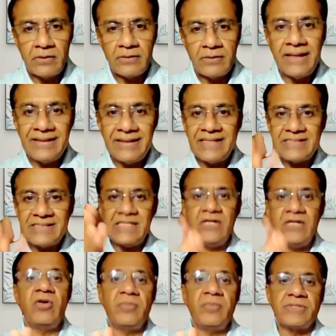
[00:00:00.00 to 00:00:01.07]
Then there is
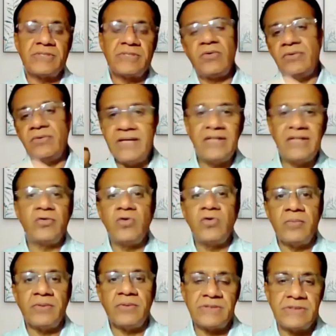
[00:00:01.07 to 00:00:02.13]
e-commerce or direct to
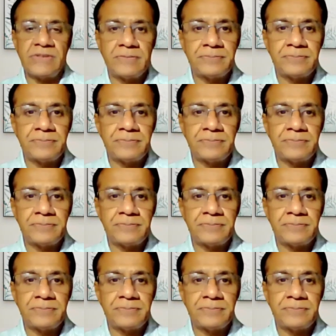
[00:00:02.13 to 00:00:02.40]
commerce.